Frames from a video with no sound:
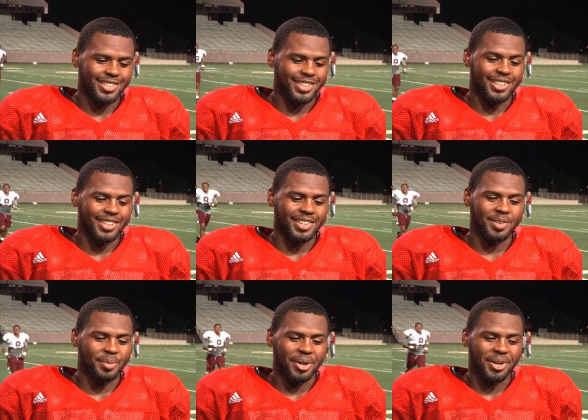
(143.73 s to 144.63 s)
You know, getting
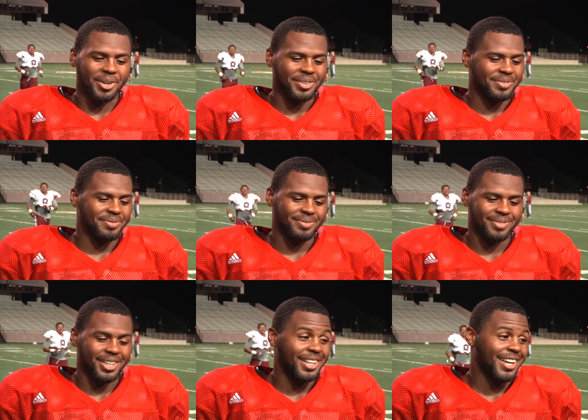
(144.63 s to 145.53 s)
the ball
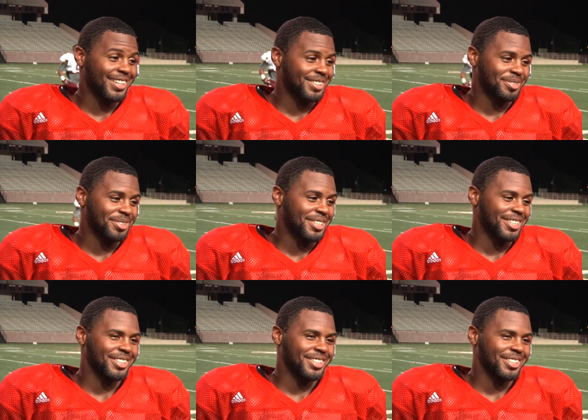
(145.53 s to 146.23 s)
a lot is fun.